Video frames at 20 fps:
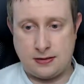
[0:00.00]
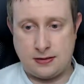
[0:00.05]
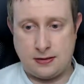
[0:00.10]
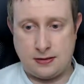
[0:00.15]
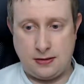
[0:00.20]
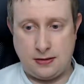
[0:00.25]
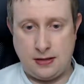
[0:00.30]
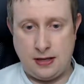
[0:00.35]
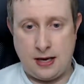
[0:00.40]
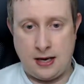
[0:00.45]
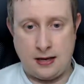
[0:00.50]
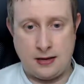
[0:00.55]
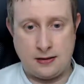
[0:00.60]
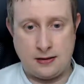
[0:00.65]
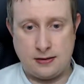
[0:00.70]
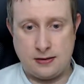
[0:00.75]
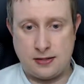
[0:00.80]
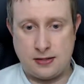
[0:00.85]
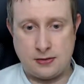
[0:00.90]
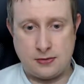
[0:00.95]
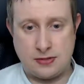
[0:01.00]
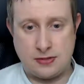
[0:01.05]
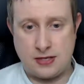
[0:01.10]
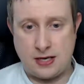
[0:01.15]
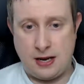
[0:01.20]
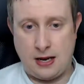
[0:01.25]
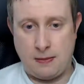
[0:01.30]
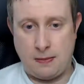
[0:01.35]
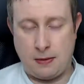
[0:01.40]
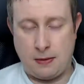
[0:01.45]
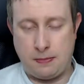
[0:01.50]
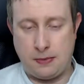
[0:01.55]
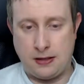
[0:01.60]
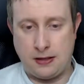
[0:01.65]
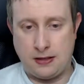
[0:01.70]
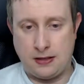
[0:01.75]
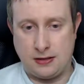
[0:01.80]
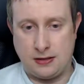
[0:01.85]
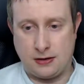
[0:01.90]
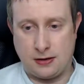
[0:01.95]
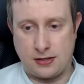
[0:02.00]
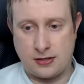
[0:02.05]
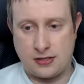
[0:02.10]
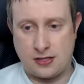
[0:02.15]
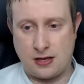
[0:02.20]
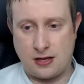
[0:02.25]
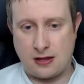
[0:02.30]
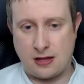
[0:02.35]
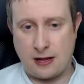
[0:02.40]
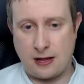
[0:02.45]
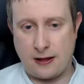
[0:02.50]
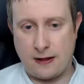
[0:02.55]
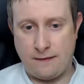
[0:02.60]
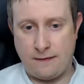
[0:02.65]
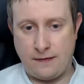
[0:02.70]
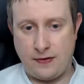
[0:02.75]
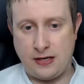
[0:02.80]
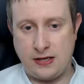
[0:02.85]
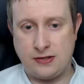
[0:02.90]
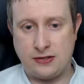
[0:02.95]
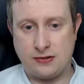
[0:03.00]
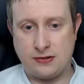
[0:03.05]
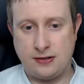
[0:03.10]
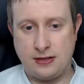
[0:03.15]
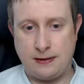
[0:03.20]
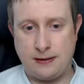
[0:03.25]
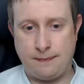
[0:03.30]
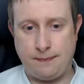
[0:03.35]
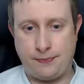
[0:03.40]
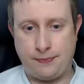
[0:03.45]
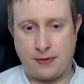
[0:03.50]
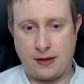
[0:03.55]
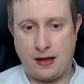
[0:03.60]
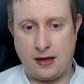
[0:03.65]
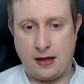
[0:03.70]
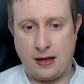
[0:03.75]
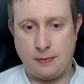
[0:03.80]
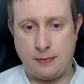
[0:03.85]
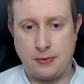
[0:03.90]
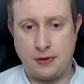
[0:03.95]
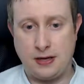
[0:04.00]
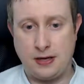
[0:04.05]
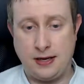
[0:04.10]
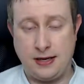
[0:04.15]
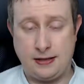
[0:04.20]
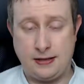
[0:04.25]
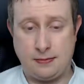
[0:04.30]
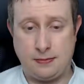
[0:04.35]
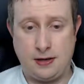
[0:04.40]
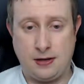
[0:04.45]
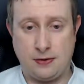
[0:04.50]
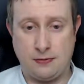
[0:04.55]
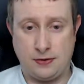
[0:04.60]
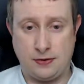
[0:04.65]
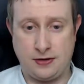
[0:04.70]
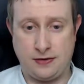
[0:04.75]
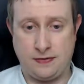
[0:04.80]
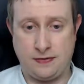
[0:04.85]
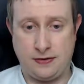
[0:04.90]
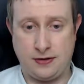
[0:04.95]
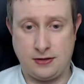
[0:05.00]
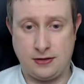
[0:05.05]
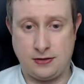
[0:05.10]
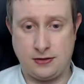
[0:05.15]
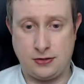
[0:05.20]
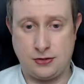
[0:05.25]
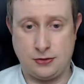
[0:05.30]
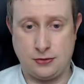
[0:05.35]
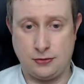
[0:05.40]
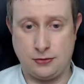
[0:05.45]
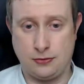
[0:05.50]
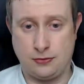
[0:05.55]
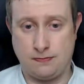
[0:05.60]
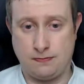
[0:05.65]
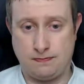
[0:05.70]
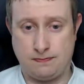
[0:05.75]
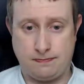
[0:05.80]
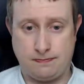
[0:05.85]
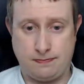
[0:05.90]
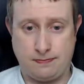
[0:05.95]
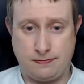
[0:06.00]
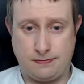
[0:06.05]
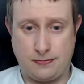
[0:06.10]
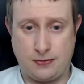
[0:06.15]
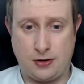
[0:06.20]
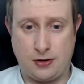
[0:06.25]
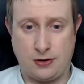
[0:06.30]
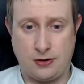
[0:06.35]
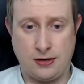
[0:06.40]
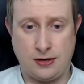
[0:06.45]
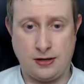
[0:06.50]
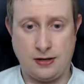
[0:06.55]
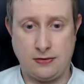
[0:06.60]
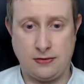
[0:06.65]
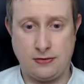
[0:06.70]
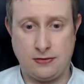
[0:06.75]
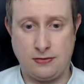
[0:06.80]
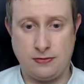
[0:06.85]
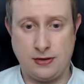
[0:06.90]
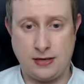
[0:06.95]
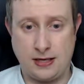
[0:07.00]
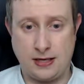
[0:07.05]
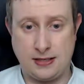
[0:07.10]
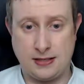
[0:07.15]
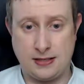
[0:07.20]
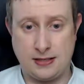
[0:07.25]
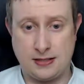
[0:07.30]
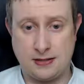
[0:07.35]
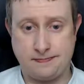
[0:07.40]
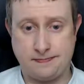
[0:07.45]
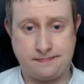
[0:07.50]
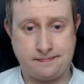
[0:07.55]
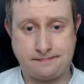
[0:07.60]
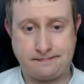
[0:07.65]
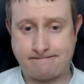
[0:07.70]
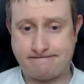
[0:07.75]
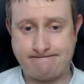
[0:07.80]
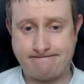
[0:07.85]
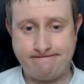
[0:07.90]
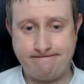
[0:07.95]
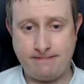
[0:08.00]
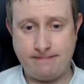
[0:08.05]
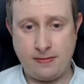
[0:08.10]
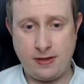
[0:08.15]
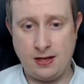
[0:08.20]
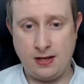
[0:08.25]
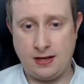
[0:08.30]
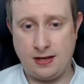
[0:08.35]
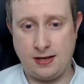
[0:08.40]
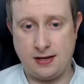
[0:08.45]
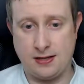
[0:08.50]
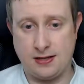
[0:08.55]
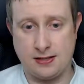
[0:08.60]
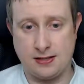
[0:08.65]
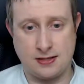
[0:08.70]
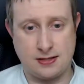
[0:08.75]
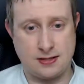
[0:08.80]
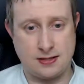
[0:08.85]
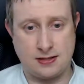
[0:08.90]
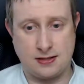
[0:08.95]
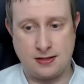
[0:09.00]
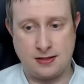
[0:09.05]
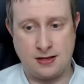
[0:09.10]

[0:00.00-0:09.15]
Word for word: yeah, this was an epic pain in the arse. I think eventually I am going to end up getting rid of the two R9 390s, because